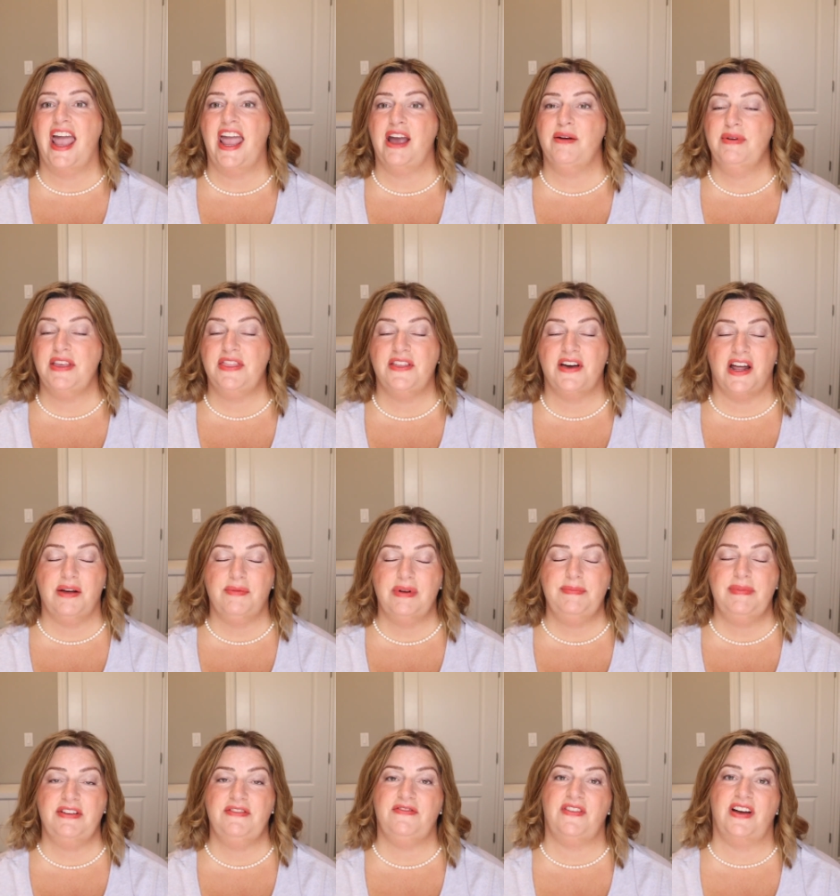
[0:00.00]
and we thought it would
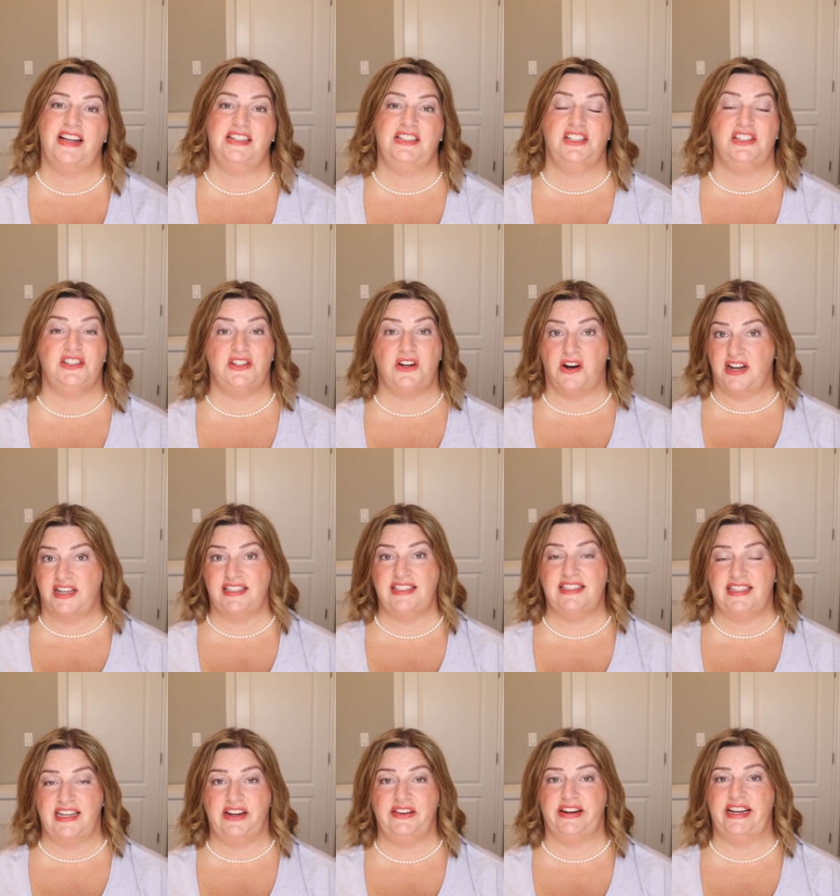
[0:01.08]
be fun to start a
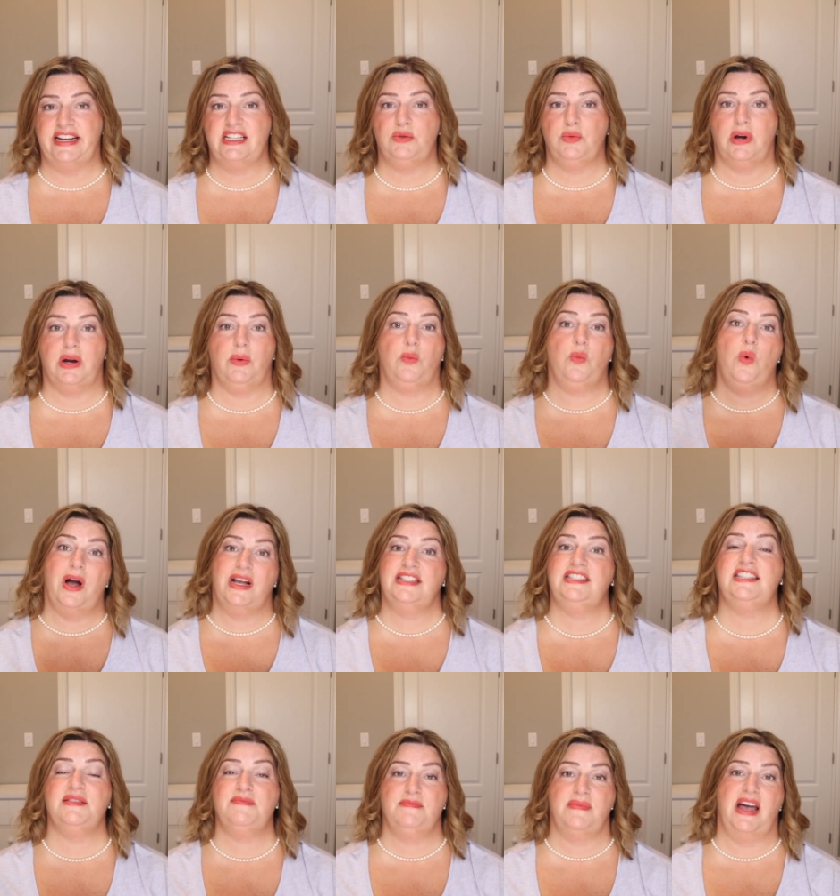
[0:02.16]
series where
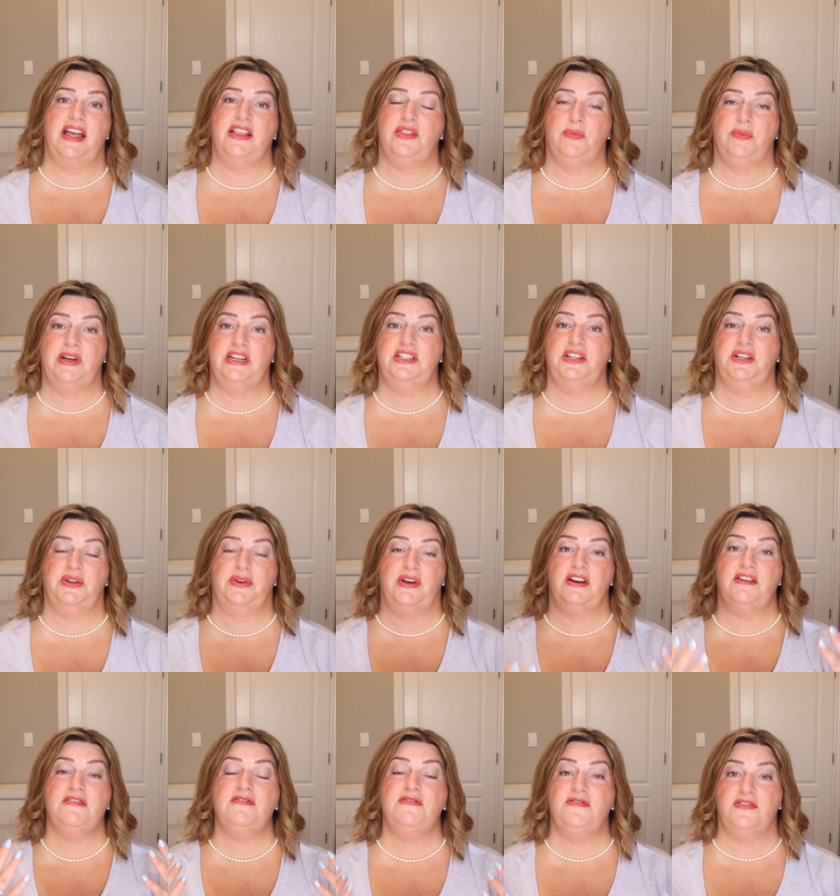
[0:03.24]
once a month we do
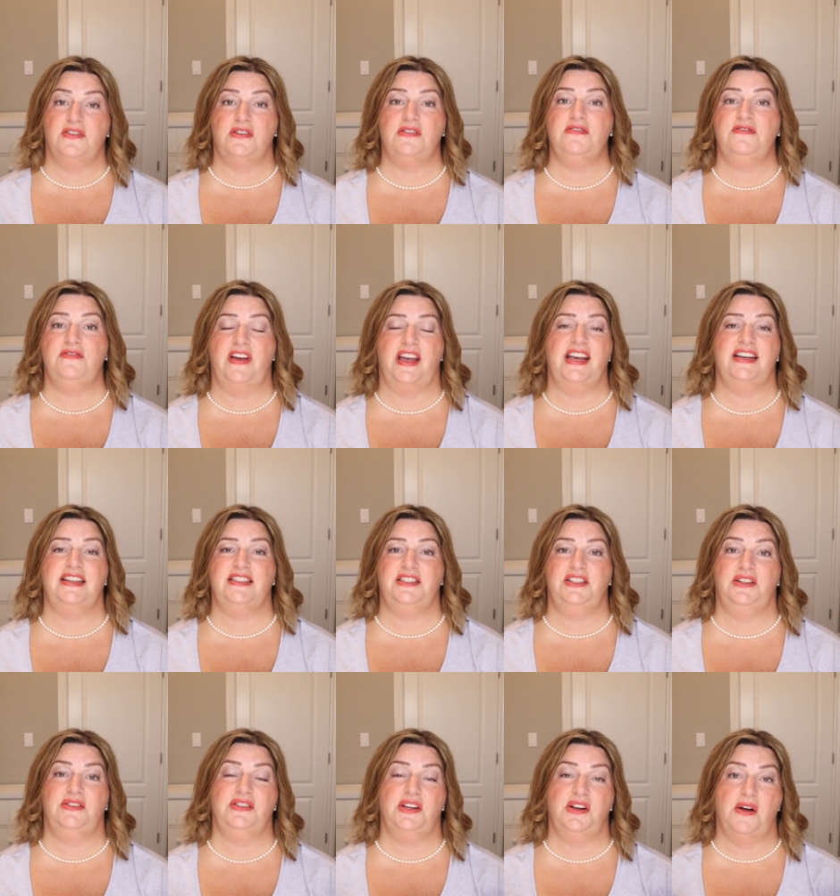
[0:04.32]
a full face
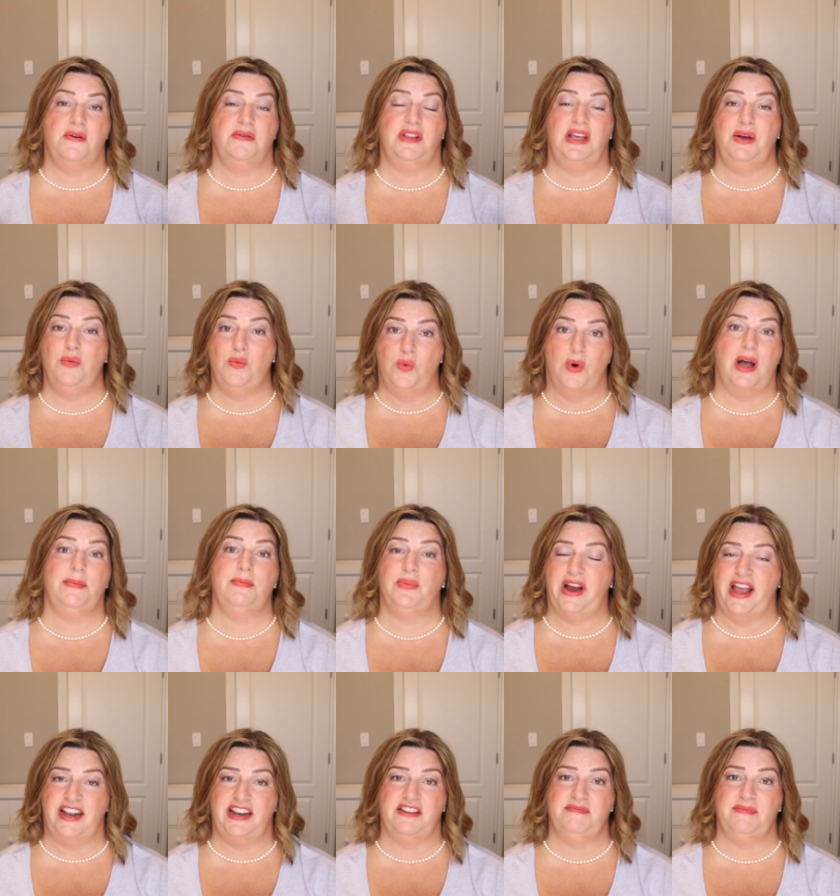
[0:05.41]
using only one
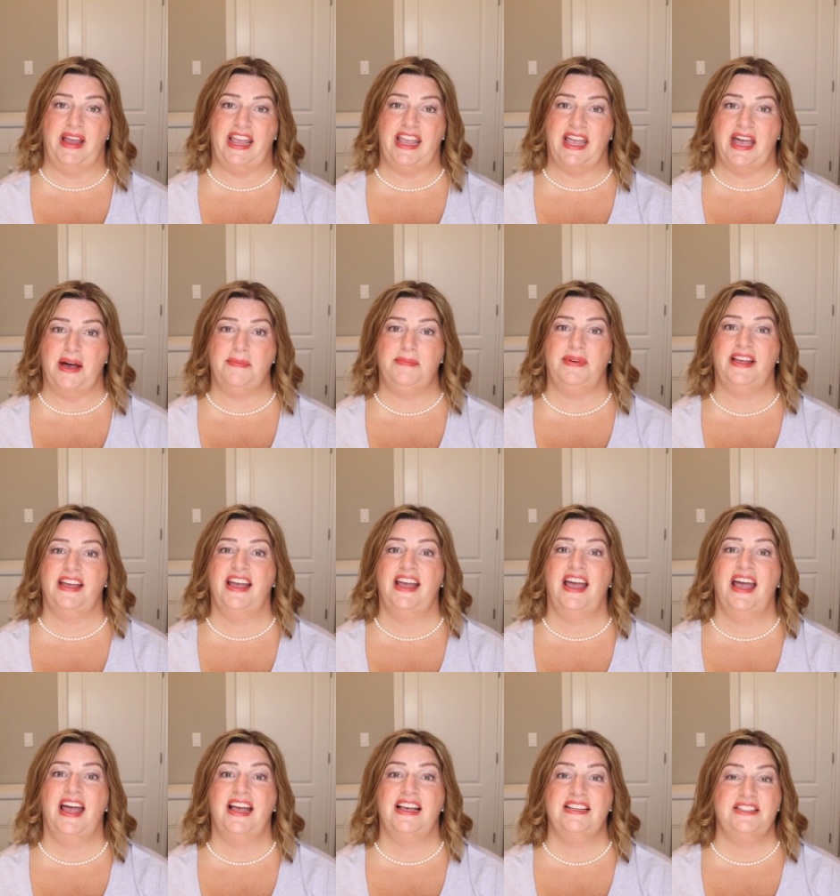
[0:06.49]
brand of makeup.
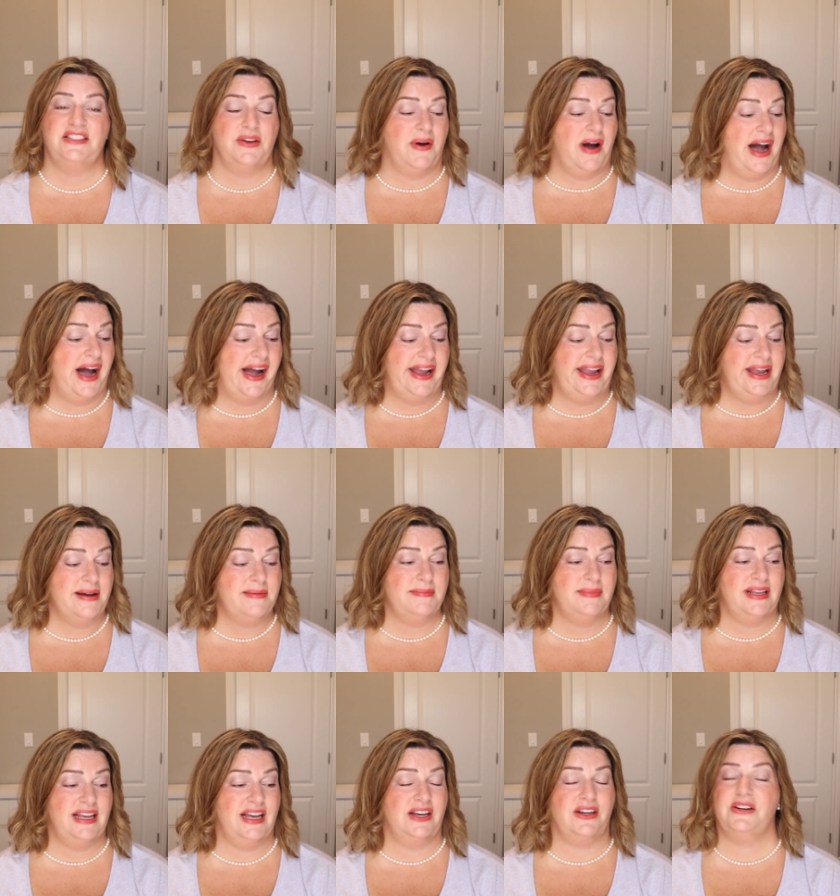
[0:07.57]
So I
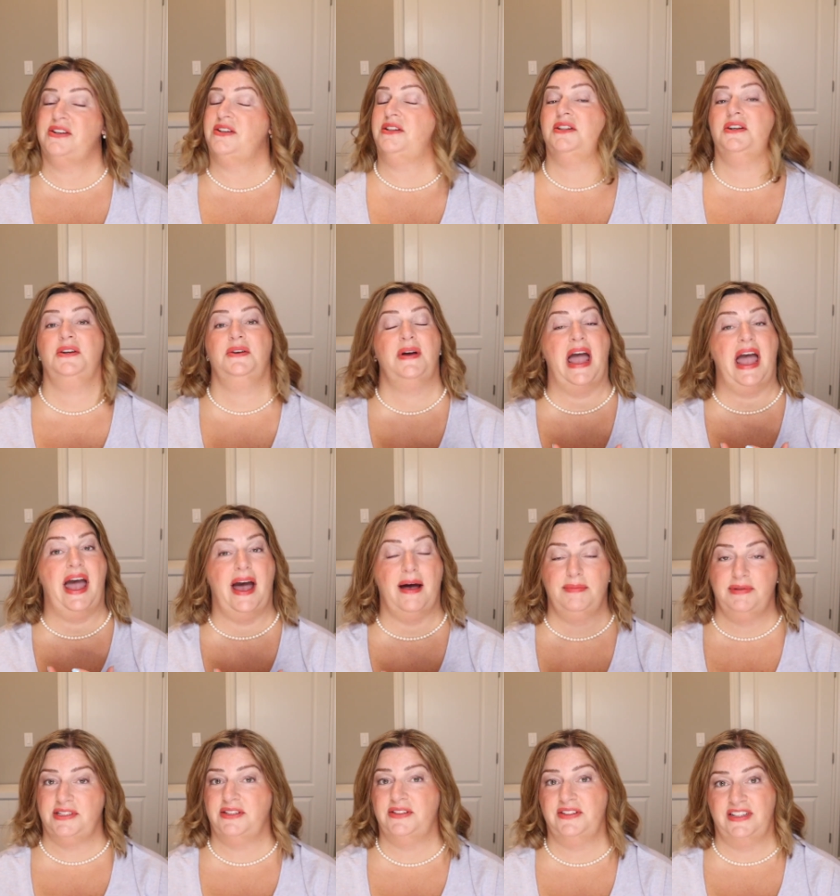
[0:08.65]
am a girl who
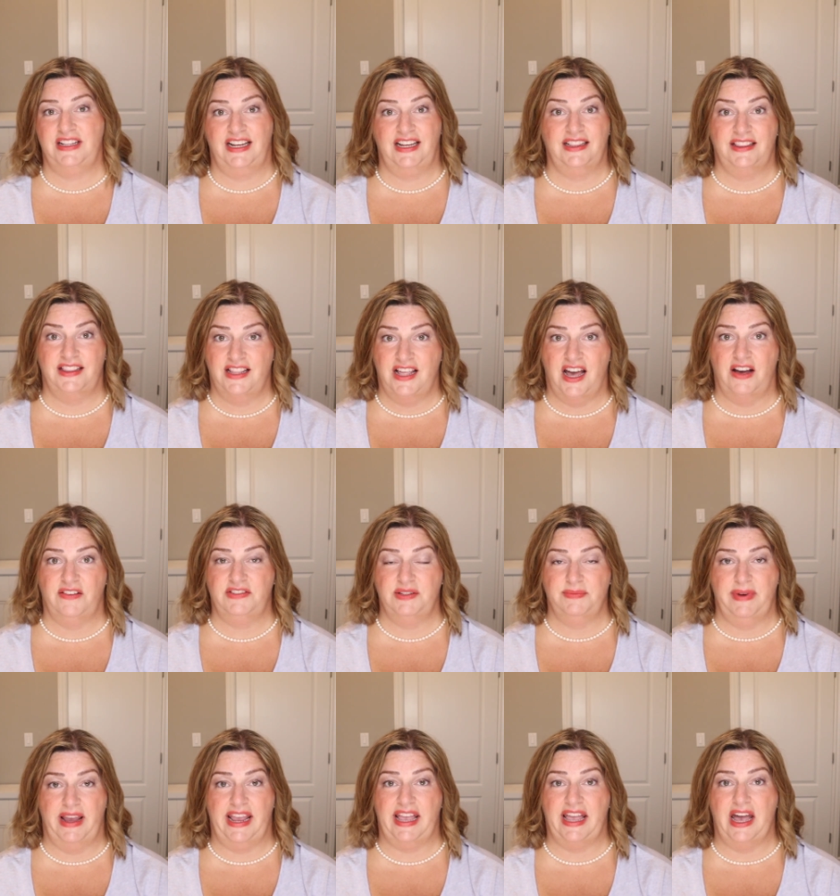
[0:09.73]
absolutely loves
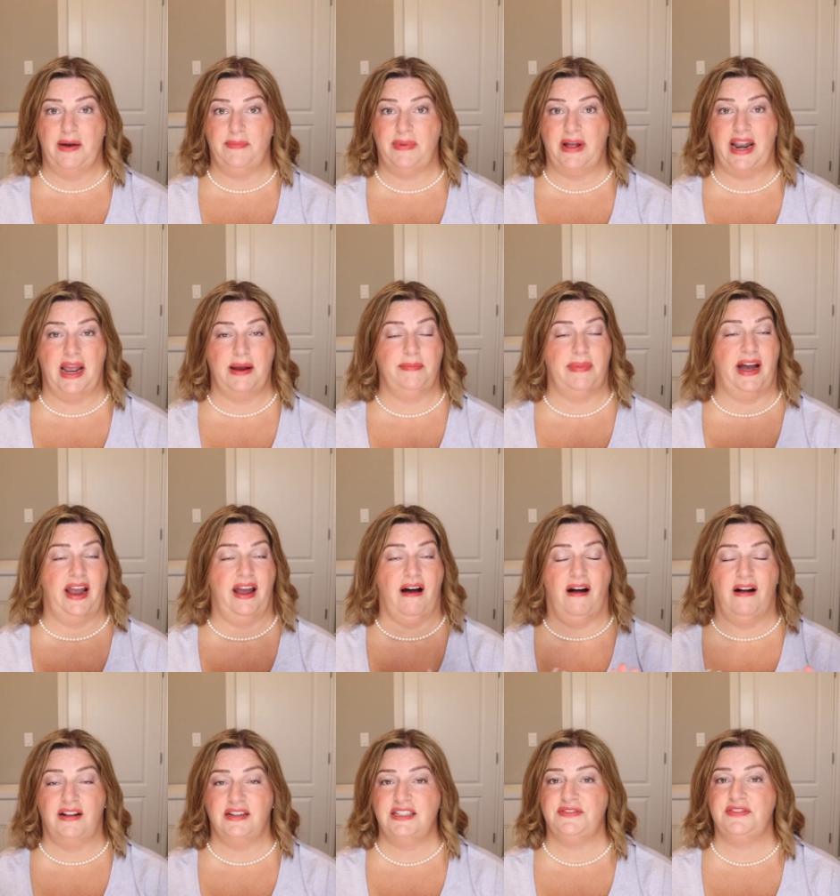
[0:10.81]
makeup and I buy
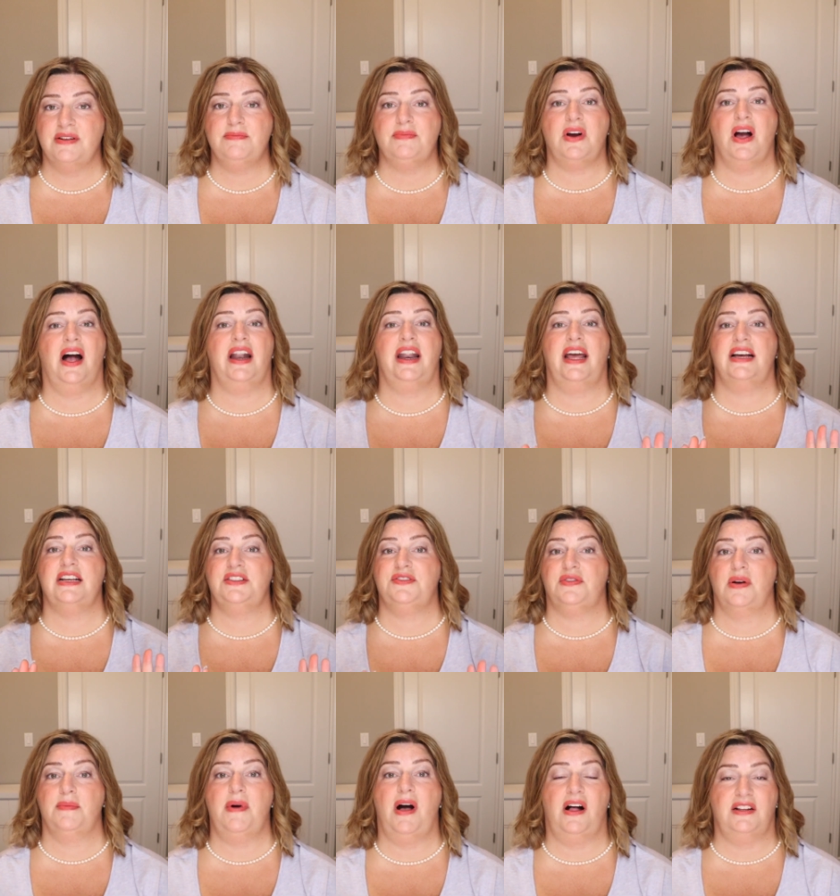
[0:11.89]
all different products
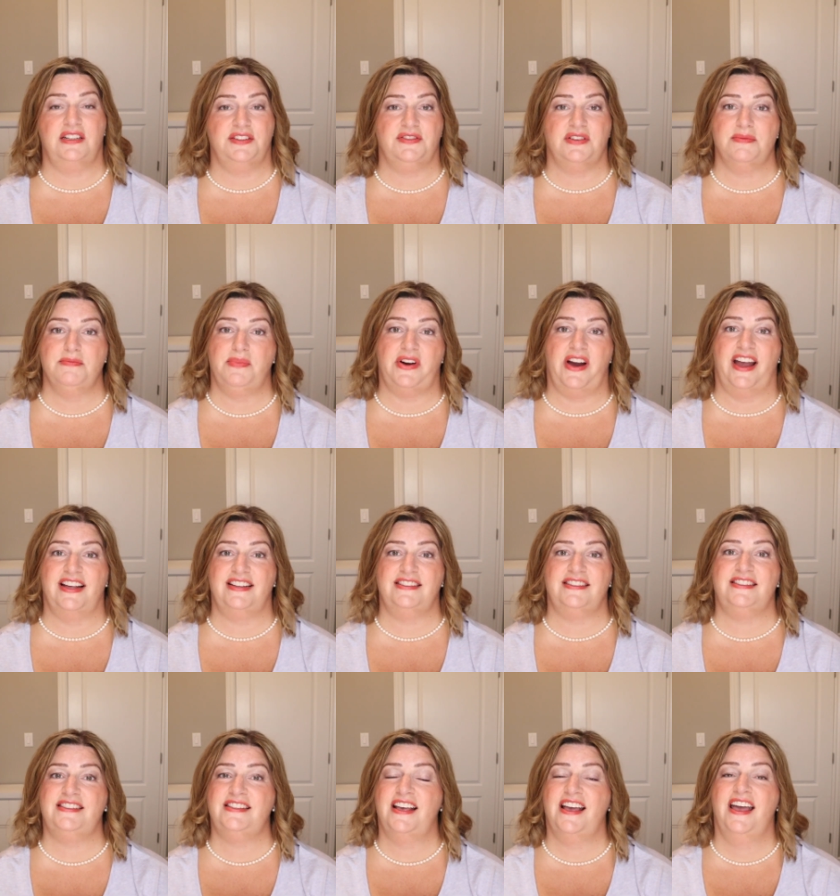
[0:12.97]
from all different
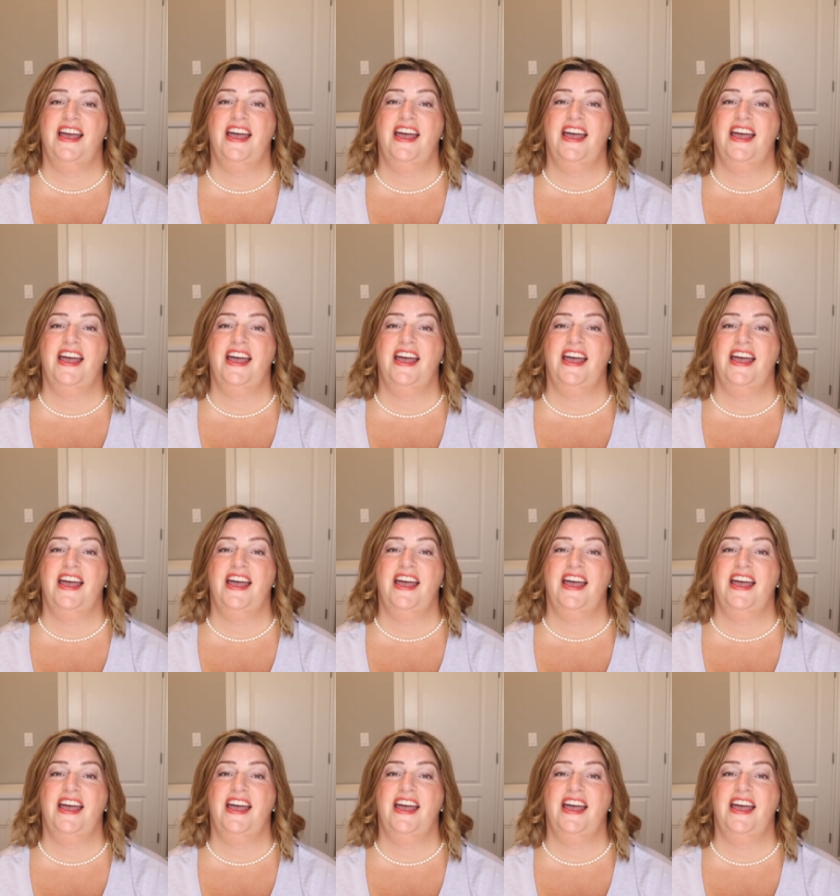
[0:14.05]
brands.